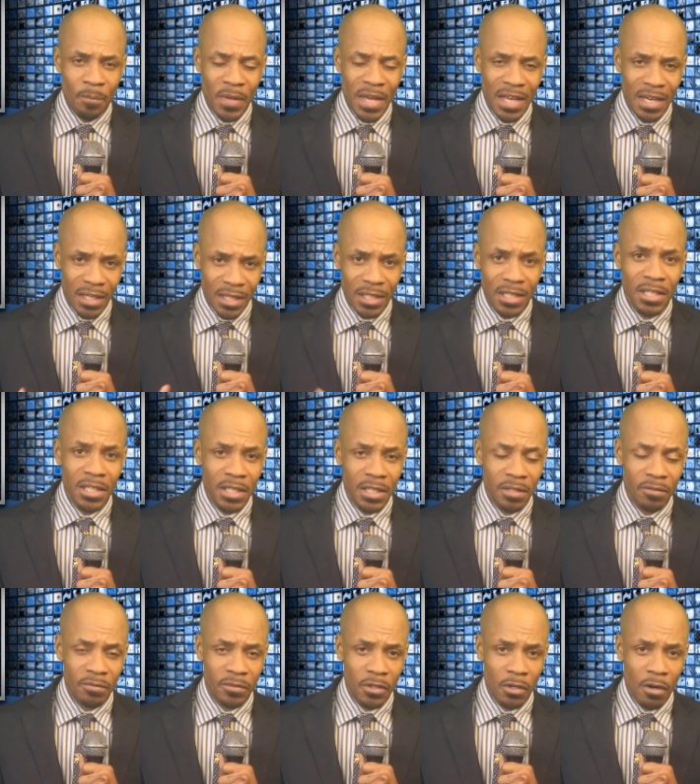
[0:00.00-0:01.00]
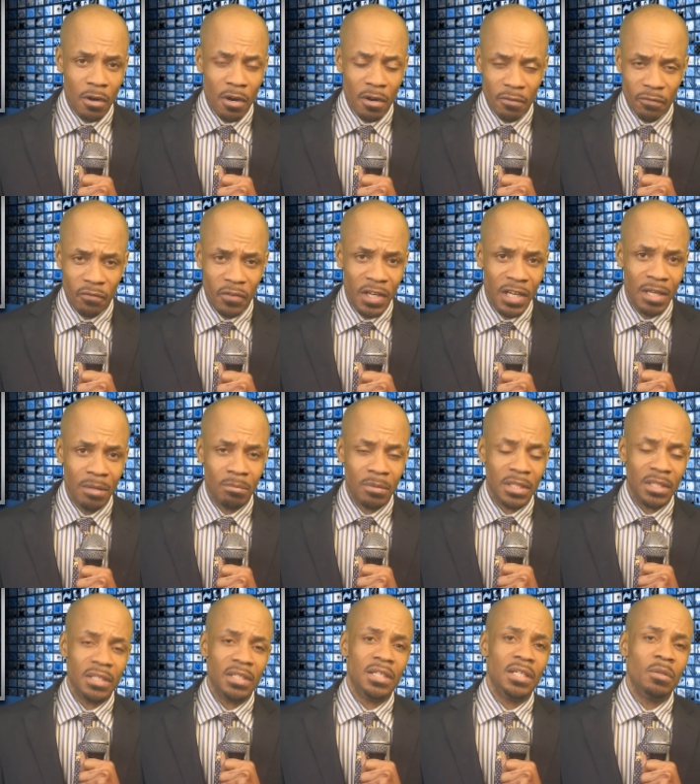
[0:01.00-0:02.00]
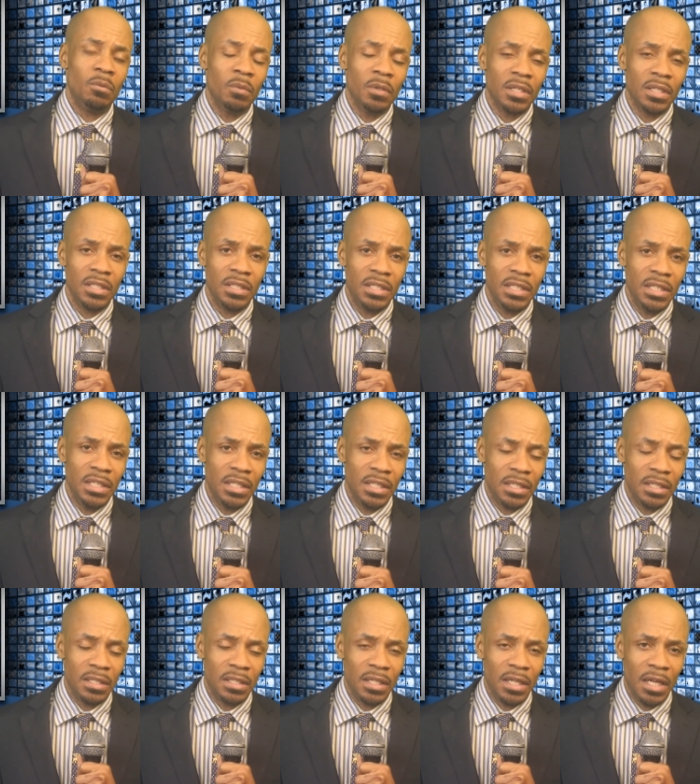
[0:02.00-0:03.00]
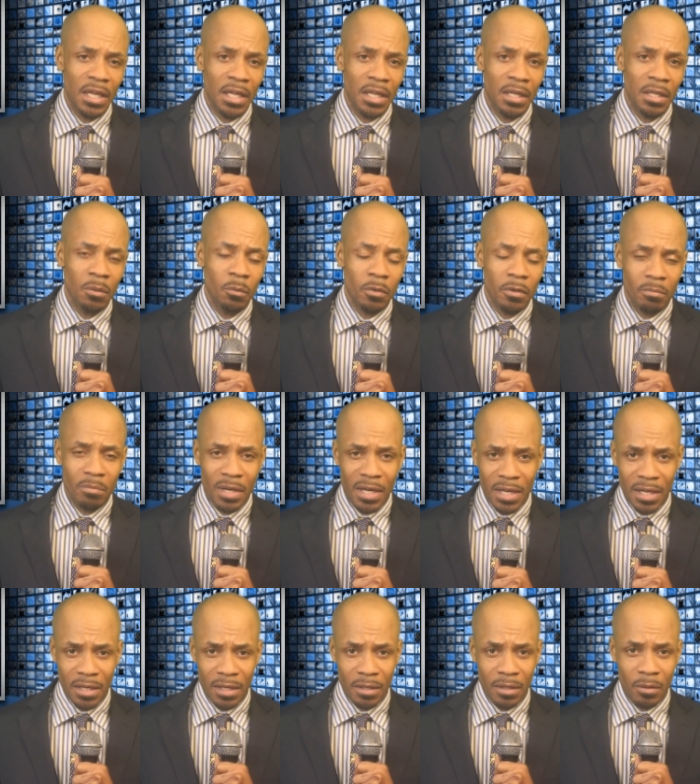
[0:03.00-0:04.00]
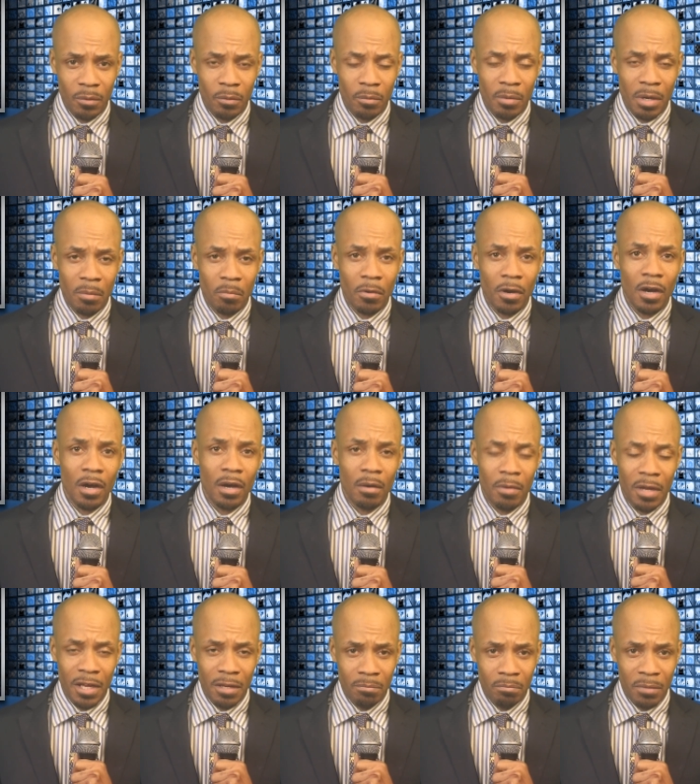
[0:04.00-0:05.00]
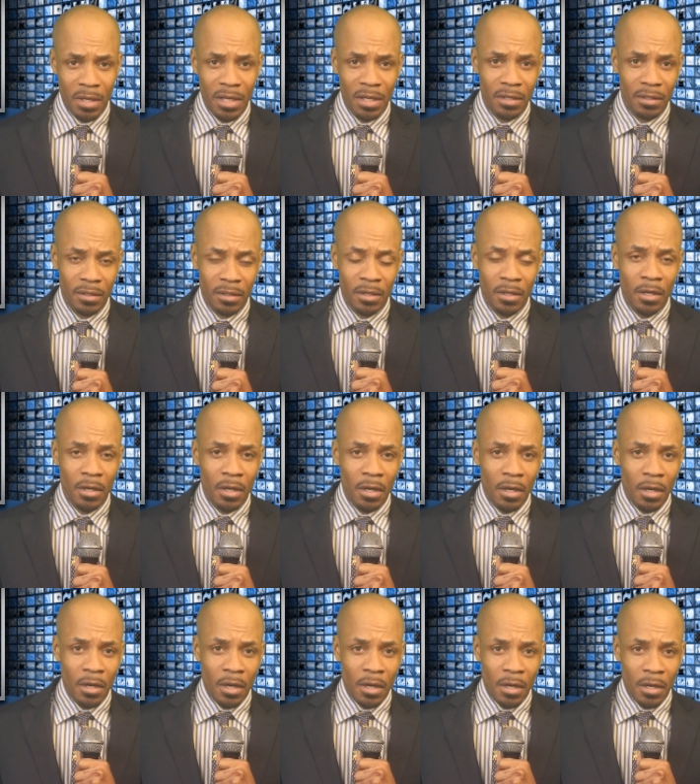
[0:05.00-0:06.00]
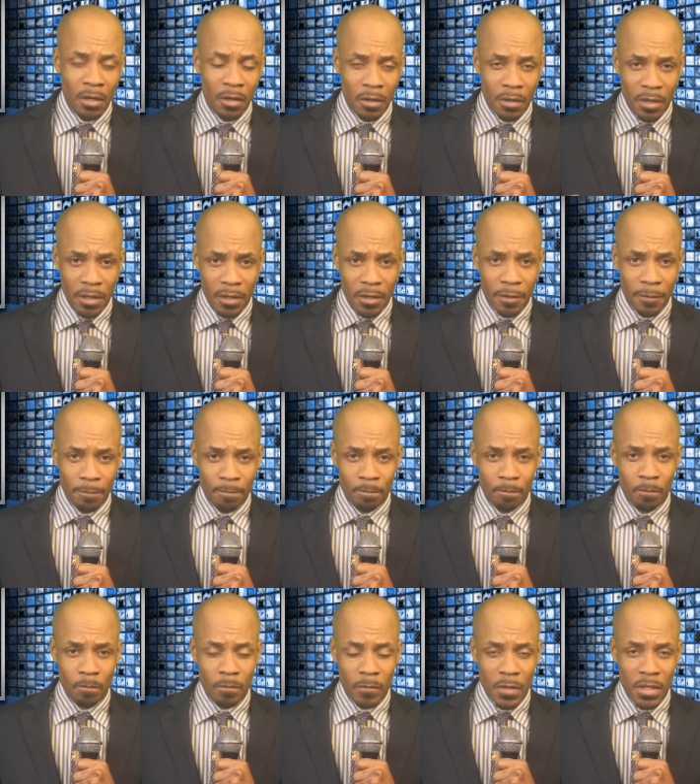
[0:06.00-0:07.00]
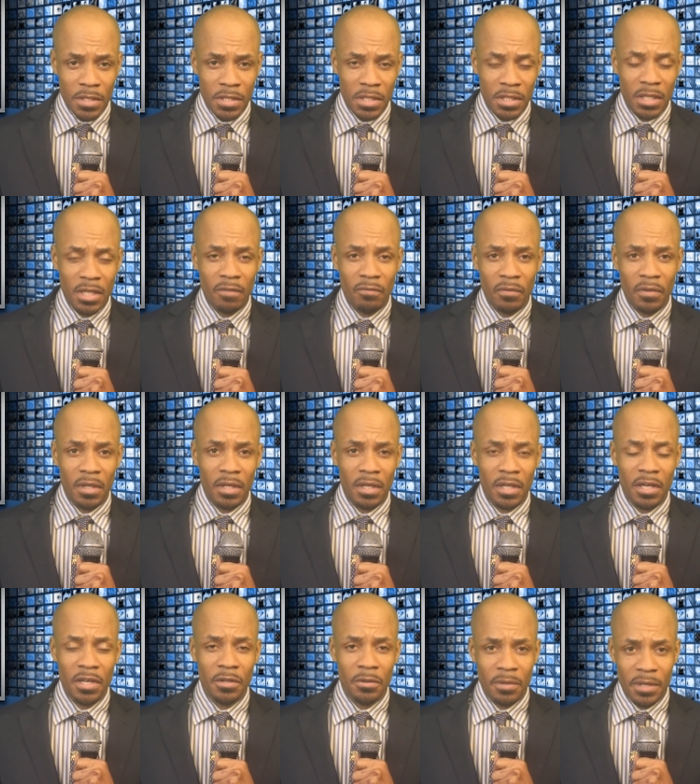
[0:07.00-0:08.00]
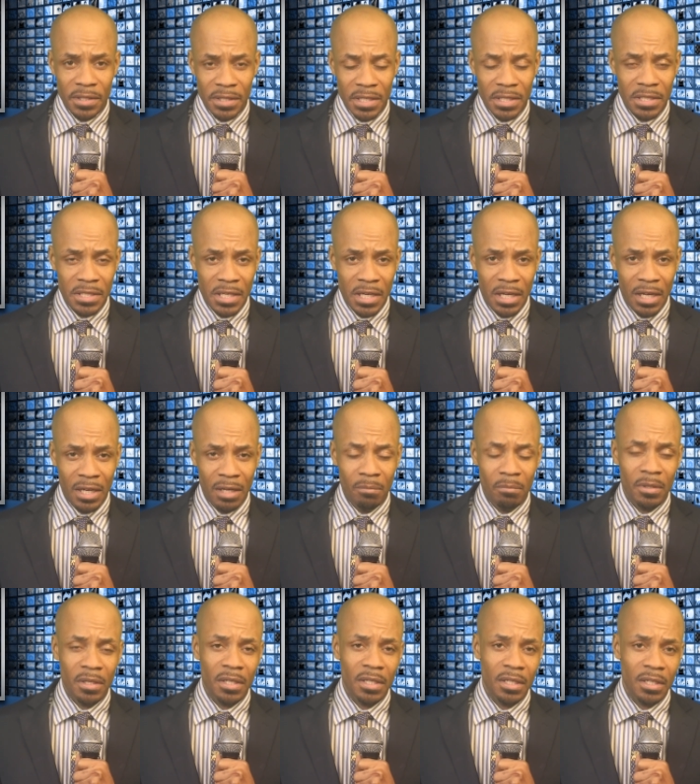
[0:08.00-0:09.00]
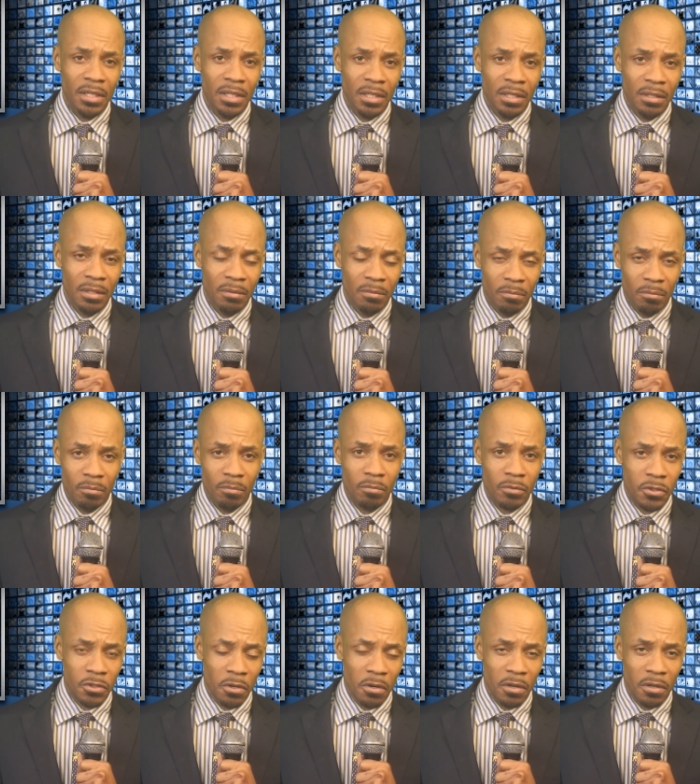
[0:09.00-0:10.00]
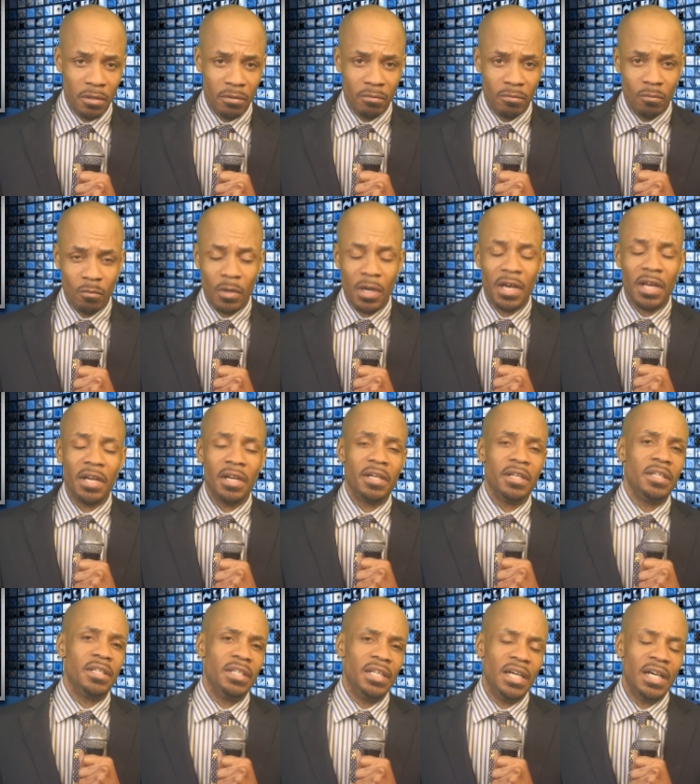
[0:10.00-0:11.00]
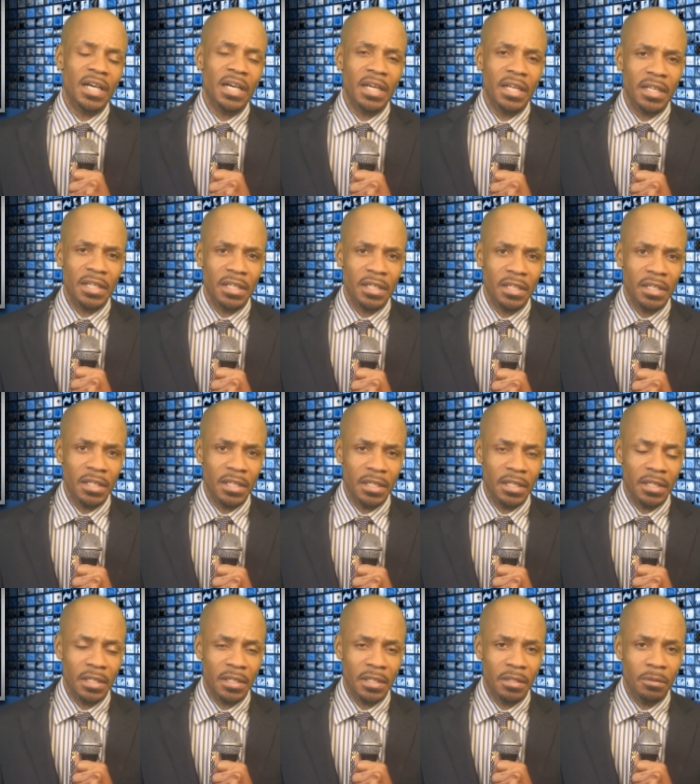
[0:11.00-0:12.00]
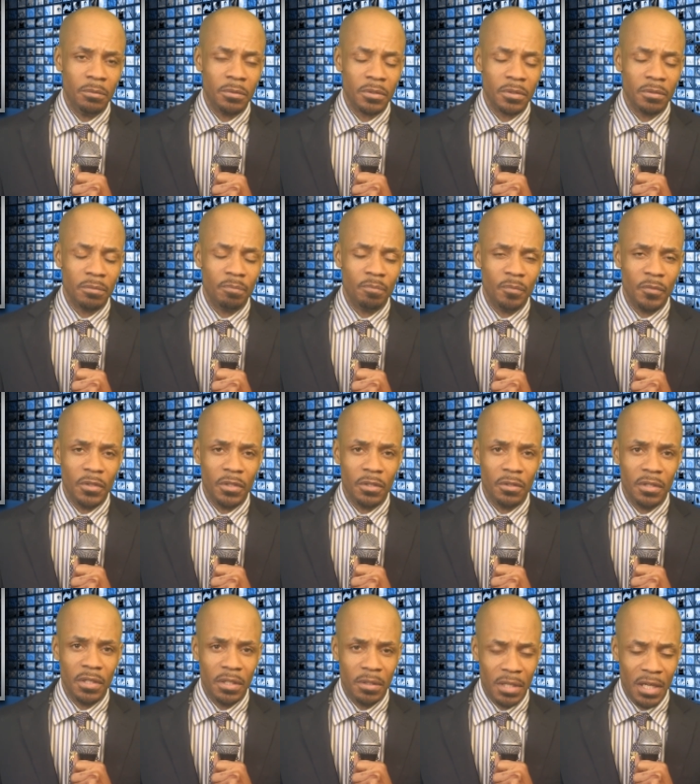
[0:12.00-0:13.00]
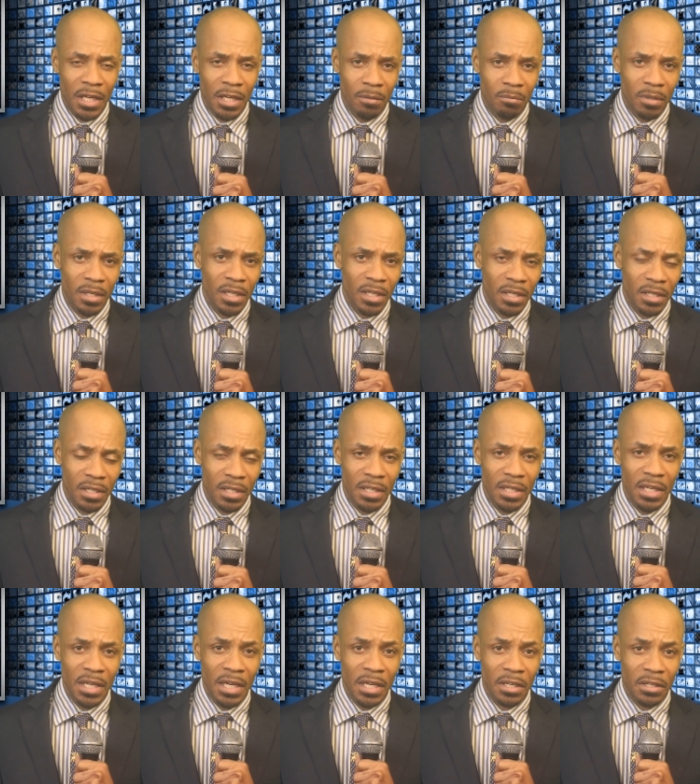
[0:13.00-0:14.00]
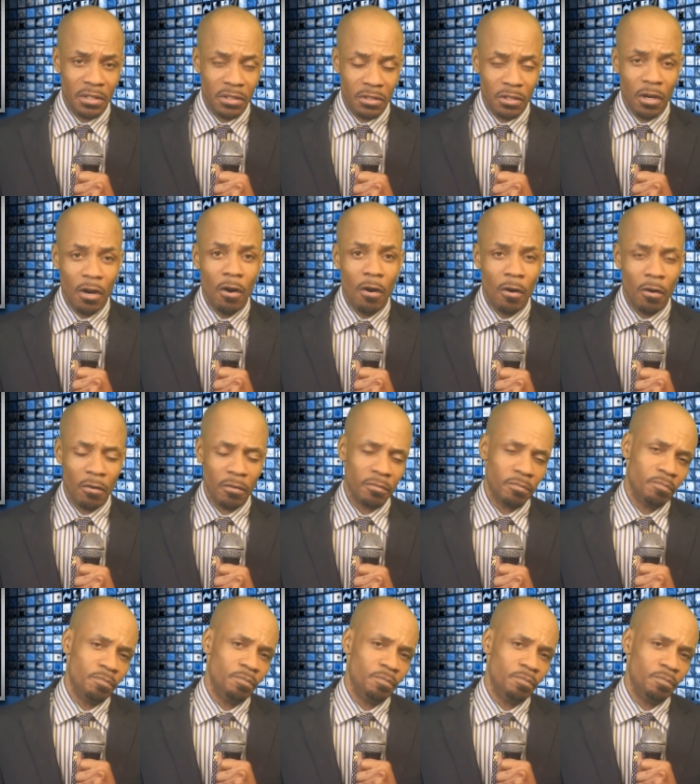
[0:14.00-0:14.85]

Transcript: had loved our family. He really did. And then when my when my mom had met her uh, significant other at that time, and then he started whining and dying. Uh, he was, a, you know, he came in and he had a dog,